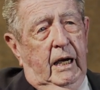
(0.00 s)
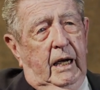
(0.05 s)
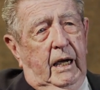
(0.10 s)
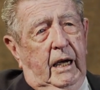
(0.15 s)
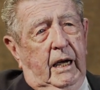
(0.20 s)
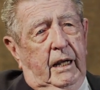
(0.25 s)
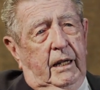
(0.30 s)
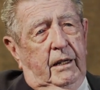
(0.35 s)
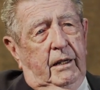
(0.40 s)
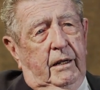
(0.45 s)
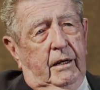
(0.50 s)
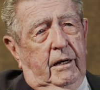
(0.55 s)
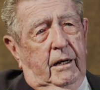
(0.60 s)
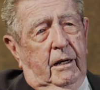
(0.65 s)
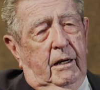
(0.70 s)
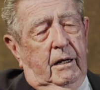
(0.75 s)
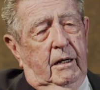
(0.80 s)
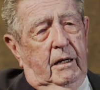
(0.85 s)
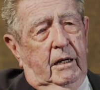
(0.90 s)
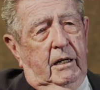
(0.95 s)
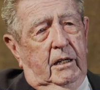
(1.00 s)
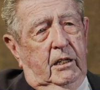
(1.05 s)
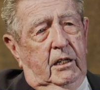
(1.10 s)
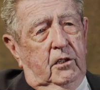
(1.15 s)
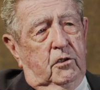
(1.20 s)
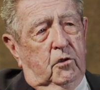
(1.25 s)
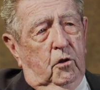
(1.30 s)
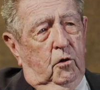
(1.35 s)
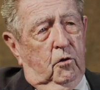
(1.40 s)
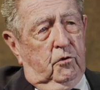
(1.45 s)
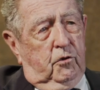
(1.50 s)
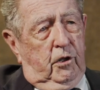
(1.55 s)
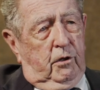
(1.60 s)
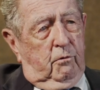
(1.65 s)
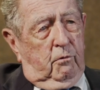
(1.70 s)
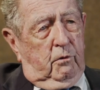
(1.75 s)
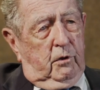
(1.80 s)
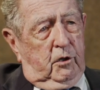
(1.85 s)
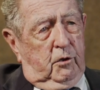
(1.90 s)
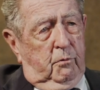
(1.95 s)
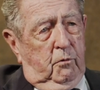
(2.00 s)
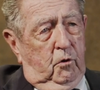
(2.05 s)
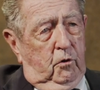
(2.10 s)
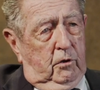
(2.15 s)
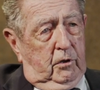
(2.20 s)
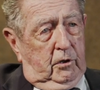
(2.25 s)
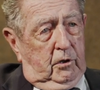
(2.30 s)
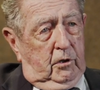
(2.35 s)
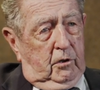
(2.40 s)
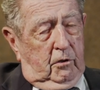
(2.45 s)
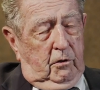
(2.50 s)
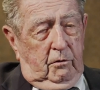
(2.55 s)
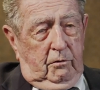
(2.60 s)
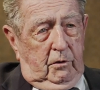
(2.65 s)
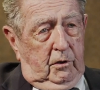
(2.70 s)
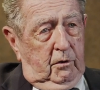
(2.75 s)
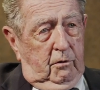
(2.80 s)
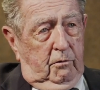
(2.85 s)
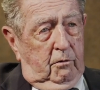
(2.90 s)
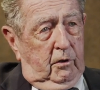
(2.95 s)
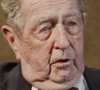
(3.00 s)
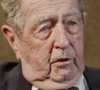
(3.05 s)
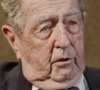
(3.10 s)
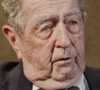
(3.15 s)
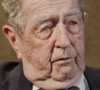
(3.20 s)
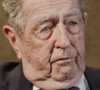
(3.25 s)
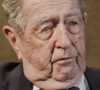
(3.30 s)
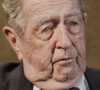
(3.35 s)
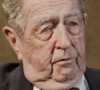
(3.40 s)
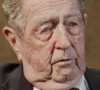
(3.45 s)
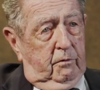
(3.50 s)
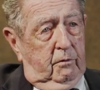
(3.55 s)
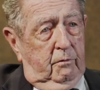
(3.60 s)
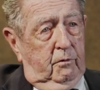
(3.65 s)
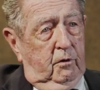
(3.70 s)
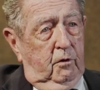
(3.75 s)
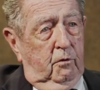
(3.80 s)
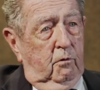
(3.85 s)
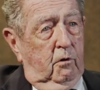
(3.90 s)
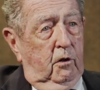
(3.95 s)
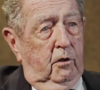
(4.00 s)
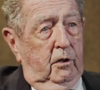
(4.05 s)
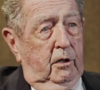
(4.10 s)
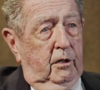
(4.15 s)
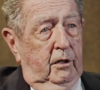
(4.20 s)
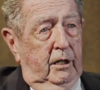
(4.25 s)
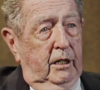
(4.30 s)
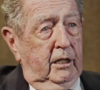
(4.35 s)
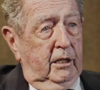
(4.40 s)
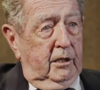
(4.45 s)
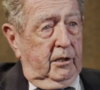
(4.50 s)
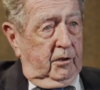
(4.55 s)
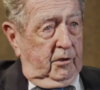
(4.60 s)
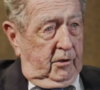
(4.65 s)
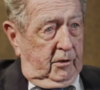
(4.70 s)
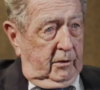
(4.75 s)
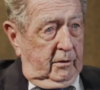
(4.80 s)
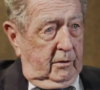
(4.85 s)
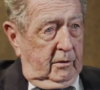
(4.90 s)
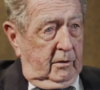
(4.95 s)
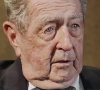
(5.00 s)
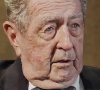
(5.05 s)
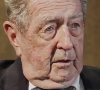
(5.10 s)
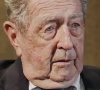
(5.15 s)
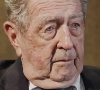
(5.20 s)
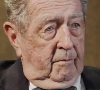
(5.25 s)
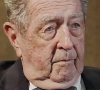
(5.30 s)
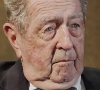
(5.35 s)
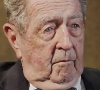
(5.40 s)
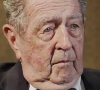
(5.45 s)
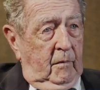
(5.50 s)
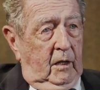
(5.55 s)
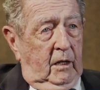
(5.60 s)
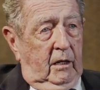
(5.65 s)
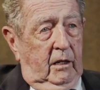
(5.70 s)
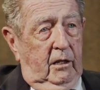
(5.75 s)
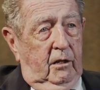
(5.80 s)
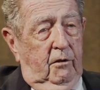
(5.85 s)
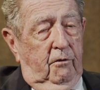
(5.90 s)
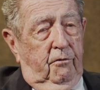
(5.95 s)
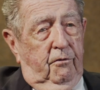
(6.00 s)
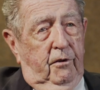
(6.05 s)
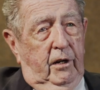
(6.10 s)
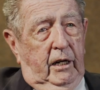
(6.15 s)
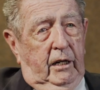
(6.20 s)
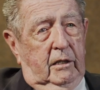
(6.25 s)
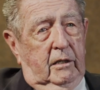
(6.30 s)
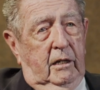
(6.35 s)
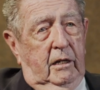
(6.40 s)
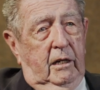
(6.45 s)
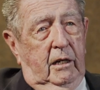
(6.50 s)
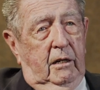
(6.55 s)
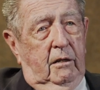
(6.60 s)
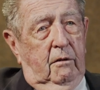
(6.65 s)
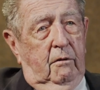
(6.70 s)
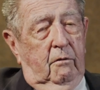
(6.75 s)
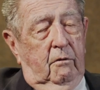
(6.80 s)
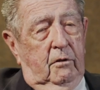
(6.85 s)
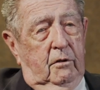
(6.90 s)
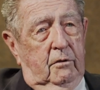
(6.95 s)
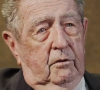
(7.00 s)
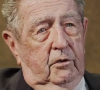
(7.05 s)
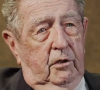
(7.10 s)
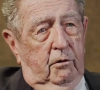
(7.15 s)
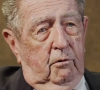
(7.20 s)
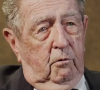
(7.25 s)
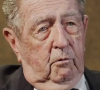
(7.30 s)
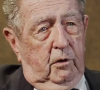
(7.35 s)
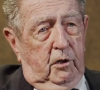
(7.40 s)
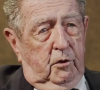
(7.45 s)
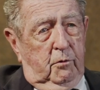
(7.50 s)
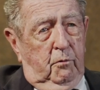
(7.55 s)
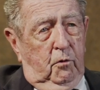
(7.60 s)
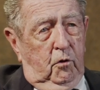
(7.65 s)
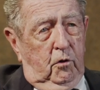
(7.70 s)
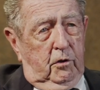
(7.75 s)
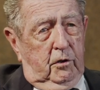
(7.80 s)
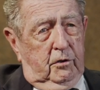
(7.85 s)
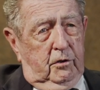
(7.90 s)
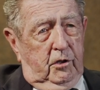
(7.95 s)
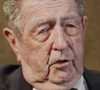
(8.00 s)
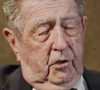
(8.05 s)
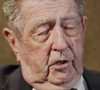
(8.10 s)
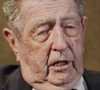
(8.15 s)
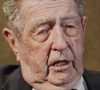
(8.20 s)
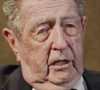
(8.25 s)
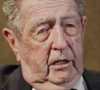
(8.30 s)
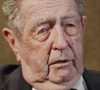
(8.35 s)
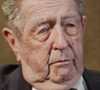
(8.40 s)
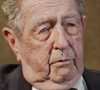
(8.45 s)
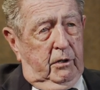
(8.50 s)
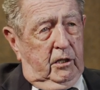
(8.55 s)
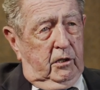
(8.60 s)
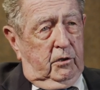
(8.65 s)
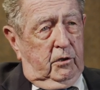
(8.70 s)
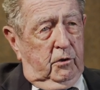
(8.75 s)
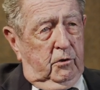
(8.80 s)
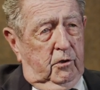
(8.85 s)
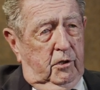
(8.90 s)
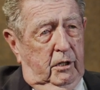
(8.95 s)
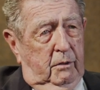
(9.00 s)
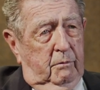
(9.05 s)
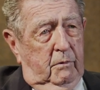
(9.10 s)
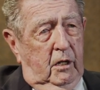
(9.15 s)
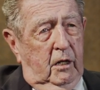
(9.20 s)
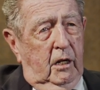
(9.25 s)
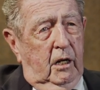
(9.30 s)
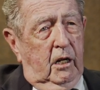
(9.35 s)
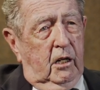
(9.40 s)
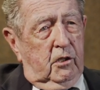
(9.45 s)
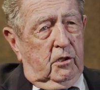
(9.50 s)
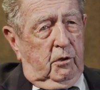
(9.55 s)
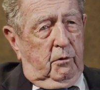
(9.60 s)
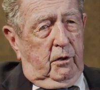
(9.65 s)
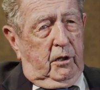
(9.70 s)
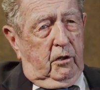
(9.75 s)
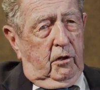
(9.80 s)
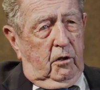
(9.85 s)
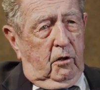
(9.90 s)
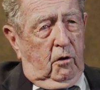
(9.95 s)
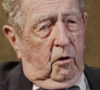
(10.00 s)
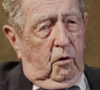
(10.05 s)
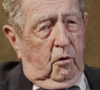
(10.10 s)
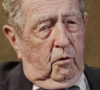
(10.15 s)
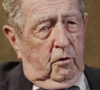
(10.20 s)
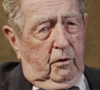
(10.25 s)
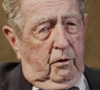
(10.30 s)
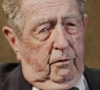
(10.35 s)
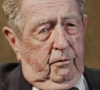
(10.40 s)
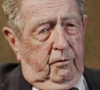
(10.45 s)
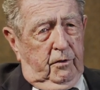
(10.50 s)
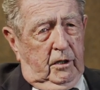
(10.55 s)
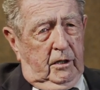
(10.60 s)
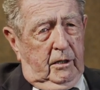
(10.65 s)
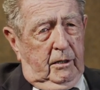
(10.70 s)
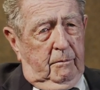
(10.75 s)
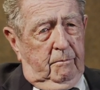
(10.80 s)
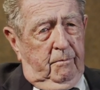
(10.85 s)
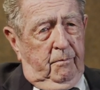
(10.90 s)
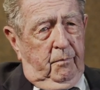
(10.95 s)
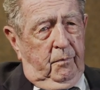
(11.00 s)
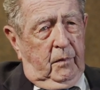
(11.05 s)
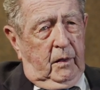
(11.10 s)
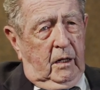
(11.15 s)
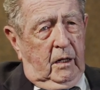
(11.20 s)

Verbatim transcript: and uh, and he told General Westmoreland, you know, you're on your you're on your knees, in effect. And General Westmoreland decided he better do something, so he got a hold of um,